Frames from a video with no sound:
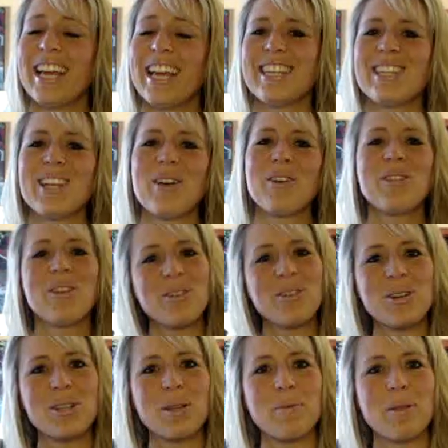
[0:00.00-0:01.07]
So those
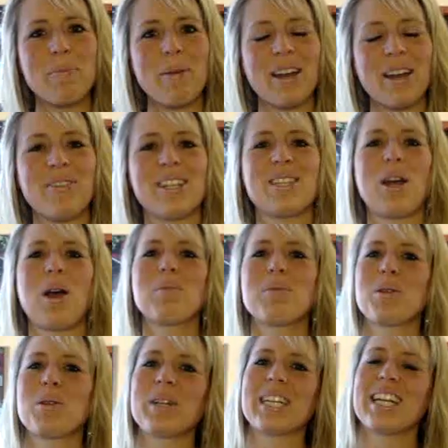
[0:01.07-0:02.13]
are some of the benefits of
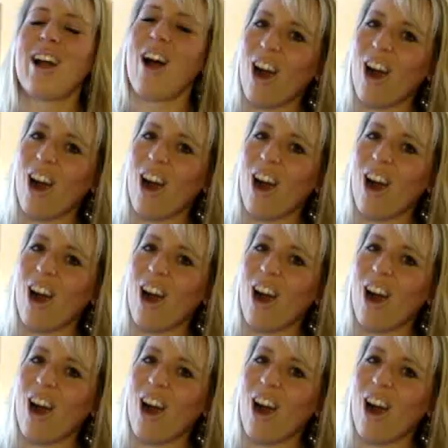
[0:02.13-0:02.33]
homeschooling in